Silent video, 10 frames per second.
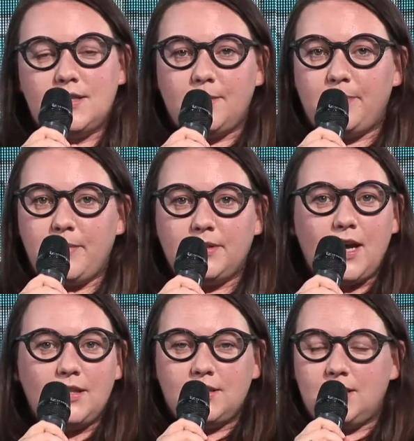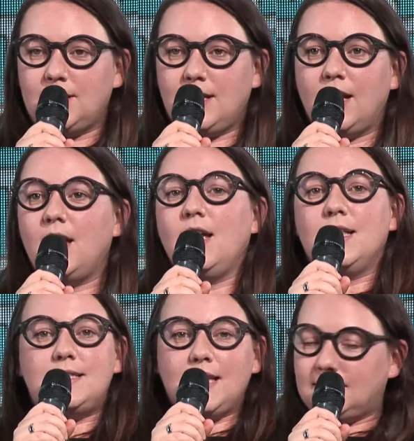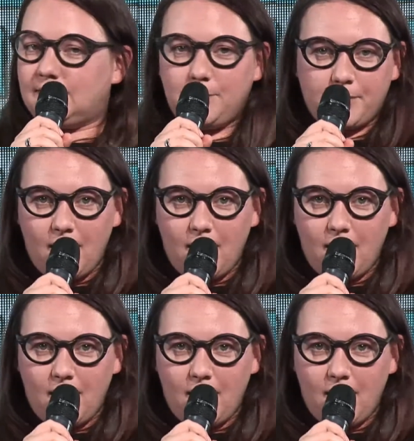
These are the